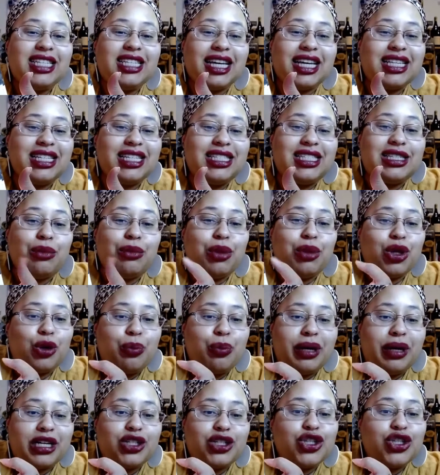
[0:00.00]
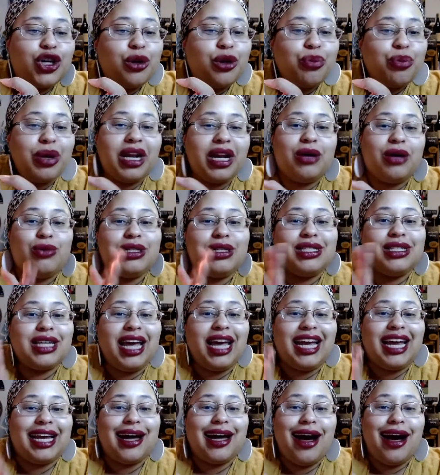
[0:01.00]
like a similar picture, but it was
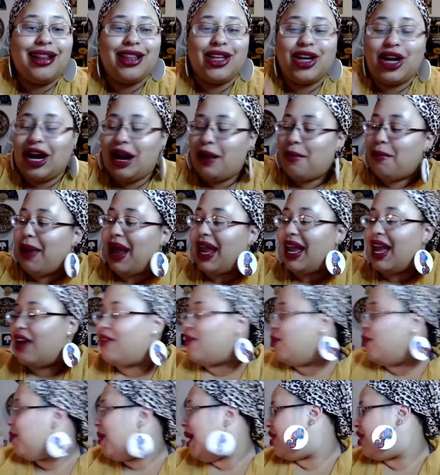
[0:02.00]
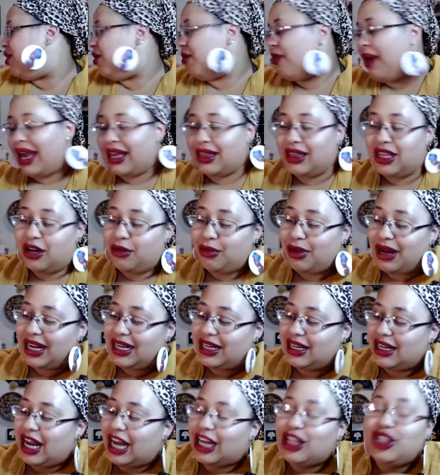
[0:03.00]
in color. I might have a bottle back there, but I
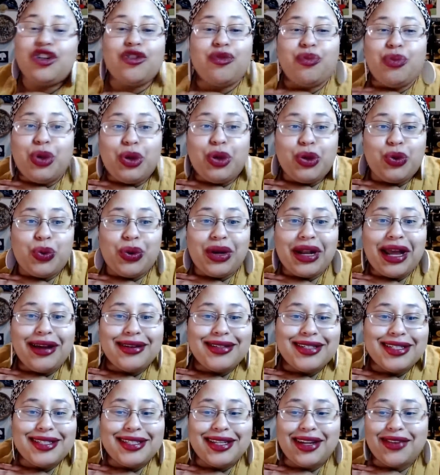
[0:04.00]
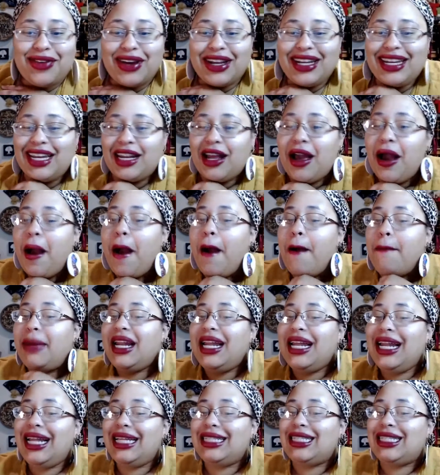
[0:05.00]
did. I should have pulled one out to see if I did. But
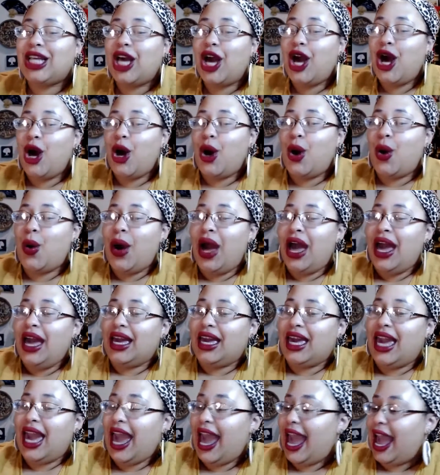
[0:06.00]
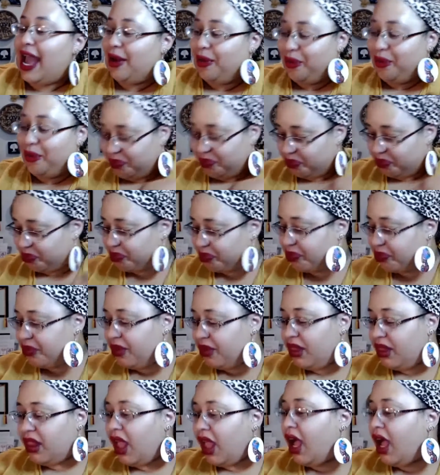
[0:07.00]
it is okay.
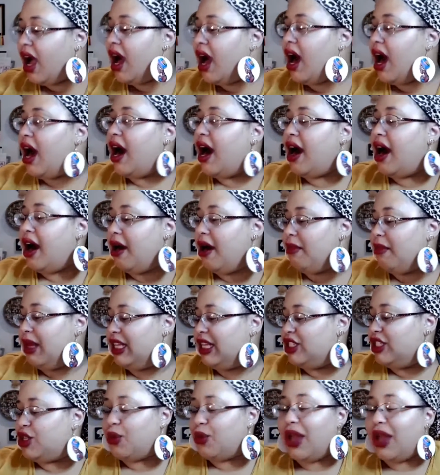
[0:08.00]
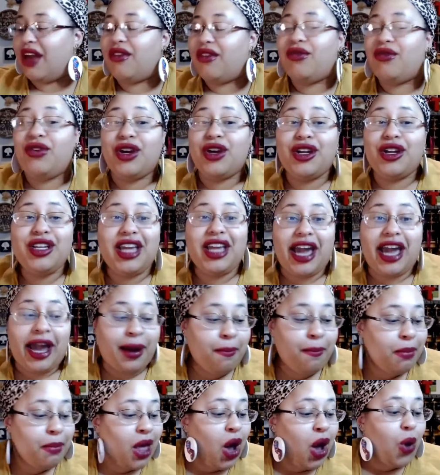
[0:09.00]
Um, and so we have
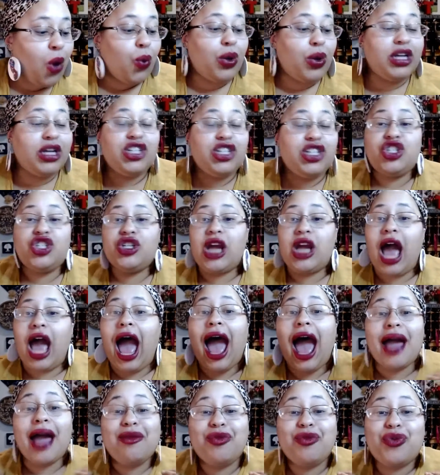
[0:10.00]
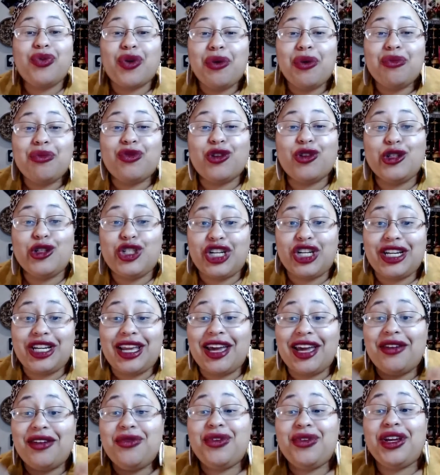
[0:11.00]
Viognier, which I'm from
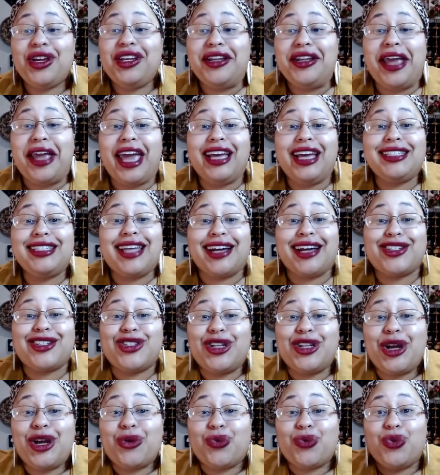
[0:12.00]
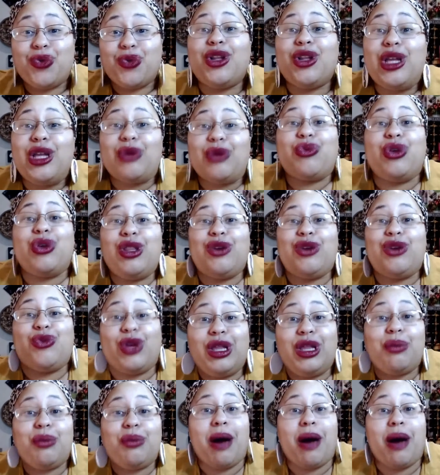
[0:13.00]
Virginia, and Viognier is actually a really, really,
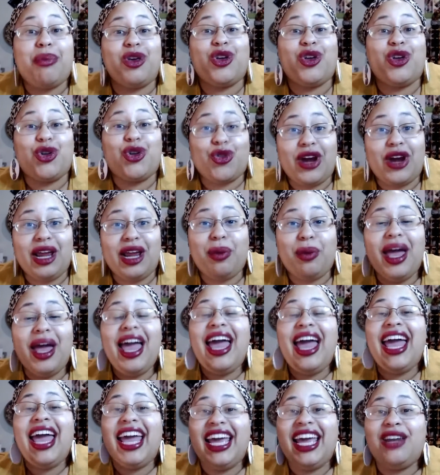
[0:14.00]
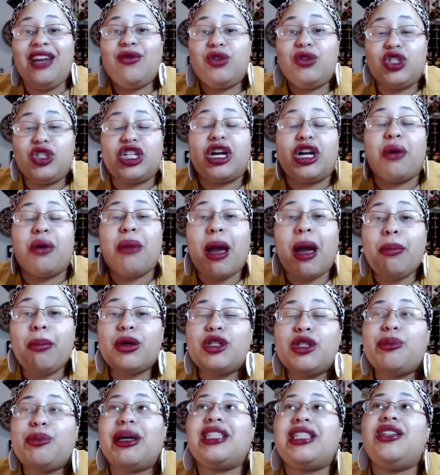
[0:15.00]
really popular grape in Virginia. My
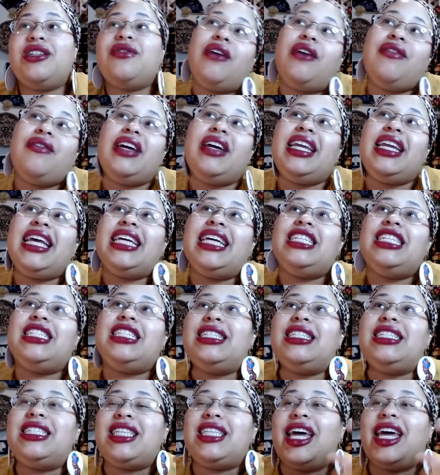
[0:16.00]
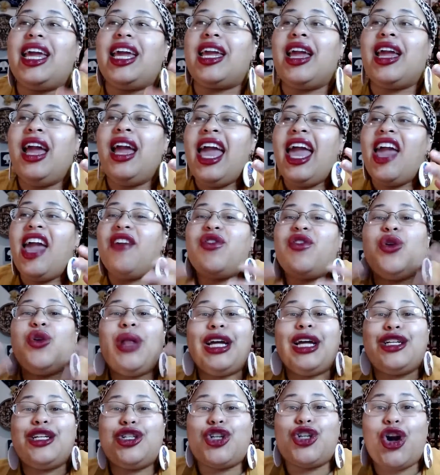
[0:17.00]
perspective of it is it's like if you
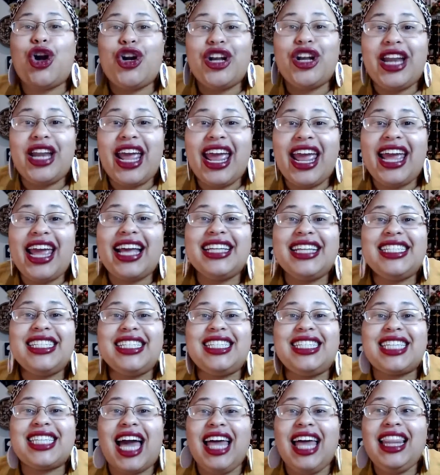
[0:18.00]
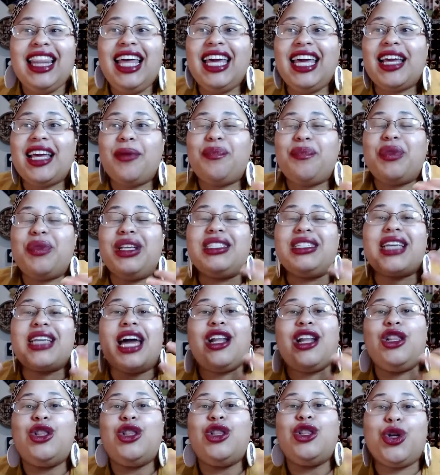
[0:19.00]
like Chardonnay, because it's got like it's
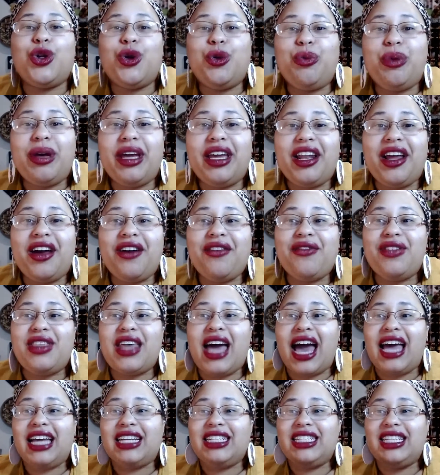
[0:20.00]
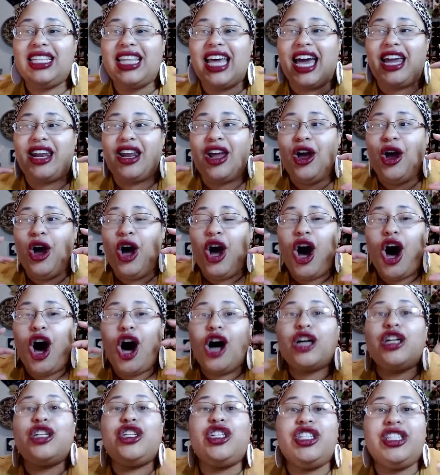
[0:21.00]
got a little bit of that that
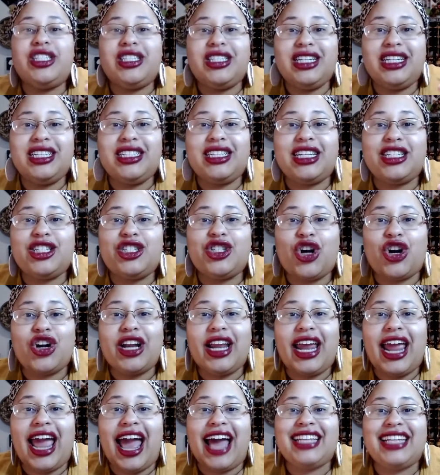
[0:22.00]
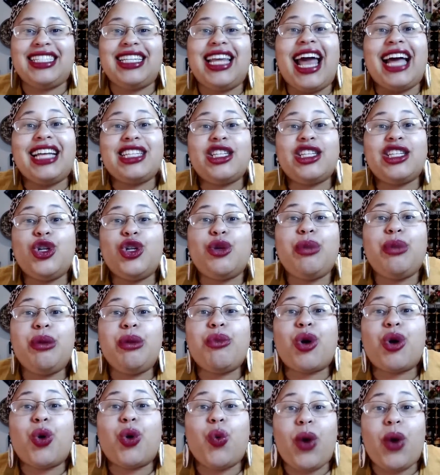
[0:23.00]
unctuousness that Chardonnay has. It has a little bit
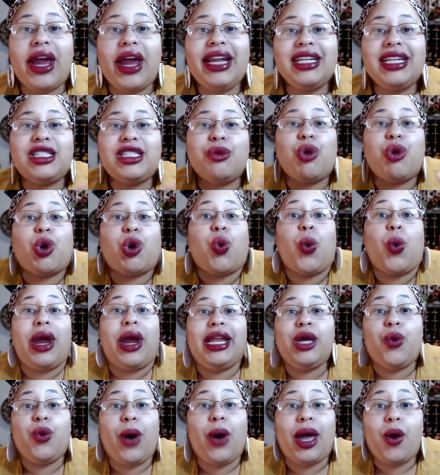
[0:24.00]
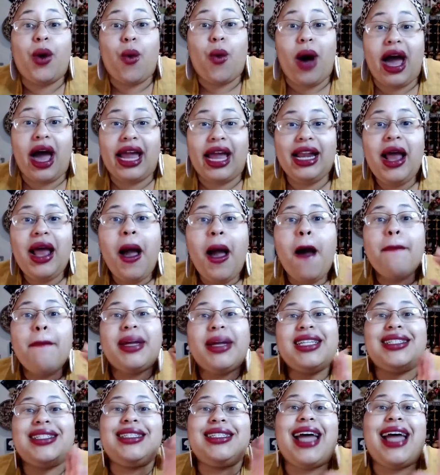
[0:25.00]
more weight. It's a more weighty white wine,
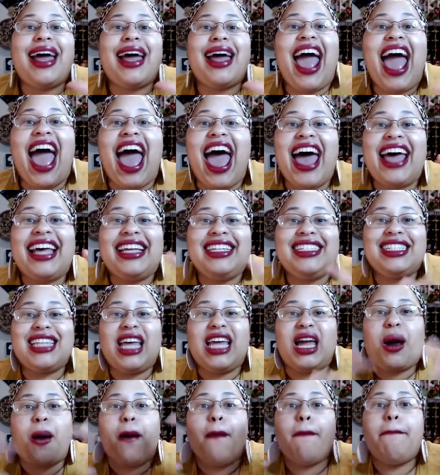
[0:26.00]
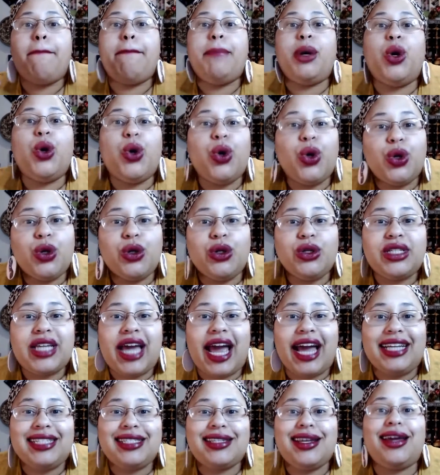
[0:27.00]
but it's not as like bold
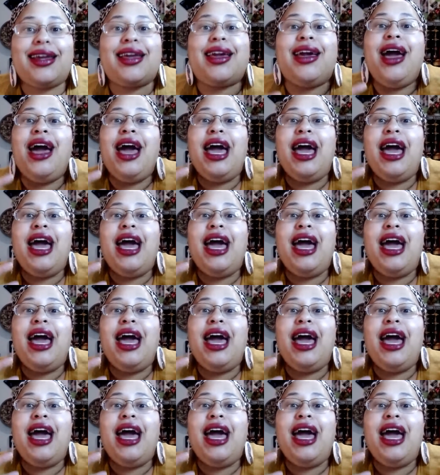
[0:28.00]
as like